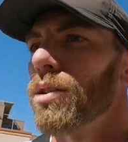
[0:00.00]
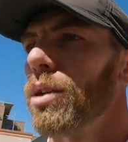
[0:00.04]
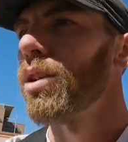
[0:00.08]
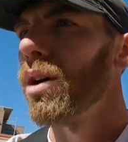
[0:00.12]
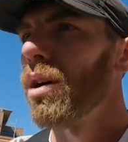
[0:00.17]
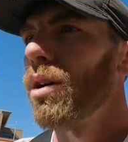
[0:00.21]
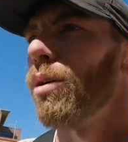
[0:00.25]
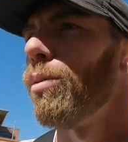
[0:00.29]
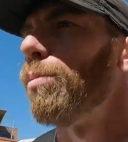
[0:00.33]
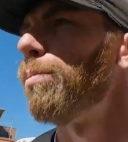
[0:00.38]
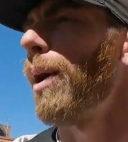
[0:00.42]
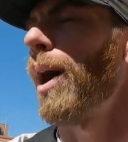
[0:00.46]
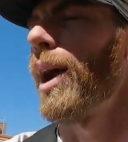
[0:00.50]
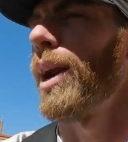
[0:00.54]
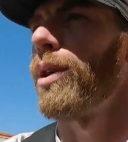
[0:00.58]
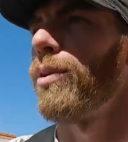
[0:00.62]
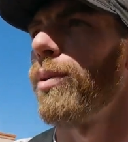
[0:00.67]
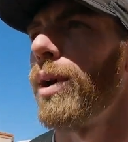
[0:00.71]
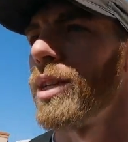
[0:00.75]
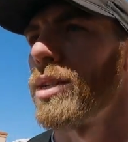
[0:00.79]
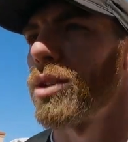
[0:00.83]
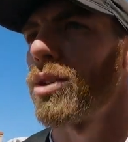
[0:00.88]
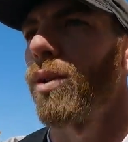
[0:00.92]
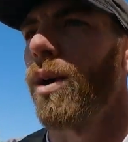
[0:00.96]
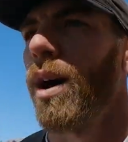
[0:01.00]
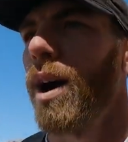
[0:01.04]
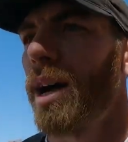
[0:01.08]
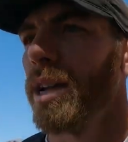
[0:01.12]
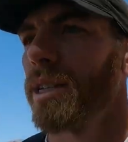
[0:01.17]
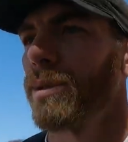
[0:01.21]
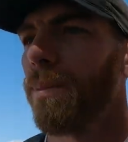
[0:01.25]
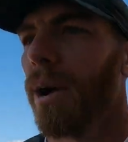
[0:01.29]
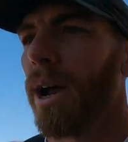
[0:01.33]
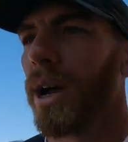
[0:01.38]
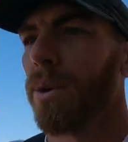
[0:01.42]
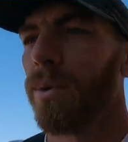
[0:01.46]
So body weight
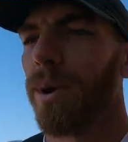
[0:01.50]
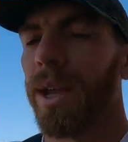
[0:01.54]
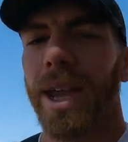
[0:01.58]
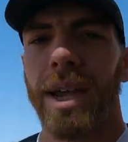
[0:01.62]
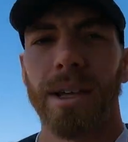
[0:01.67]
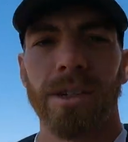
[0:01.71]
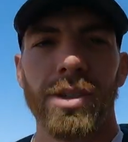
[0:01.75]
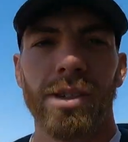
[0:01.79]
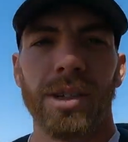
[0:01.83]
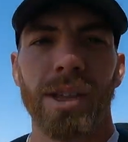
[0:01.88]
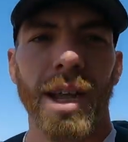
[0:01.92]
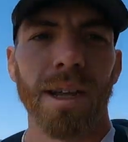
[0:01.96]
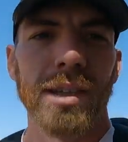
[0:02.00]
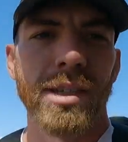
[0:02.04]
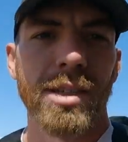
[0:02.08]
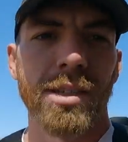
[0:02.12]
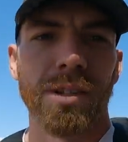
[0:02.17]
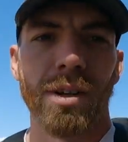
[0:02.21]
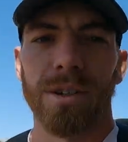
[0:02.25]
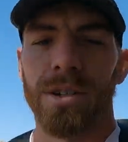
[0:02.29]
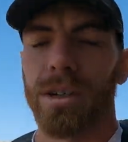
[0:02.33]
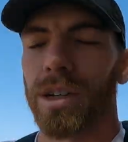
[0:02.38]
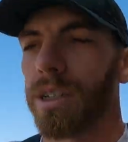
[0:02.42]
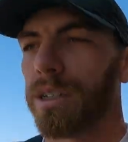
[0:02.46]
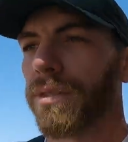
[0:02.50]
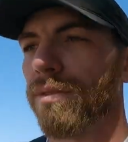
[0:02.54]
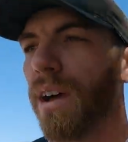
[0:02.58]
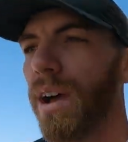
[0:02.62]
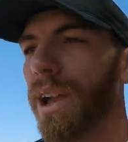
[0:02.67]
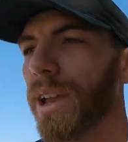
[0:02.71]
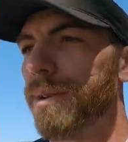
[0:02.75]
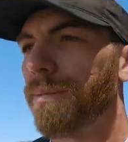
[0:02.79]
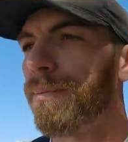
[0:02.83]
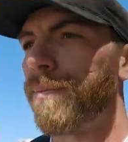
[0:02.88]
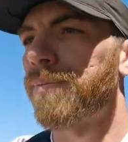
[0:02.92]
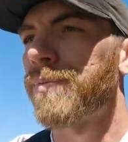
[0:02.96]
squats, body weight exercises are just
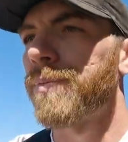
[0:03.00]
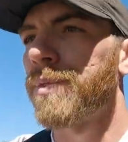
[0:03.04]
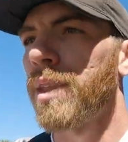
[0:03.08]
fine.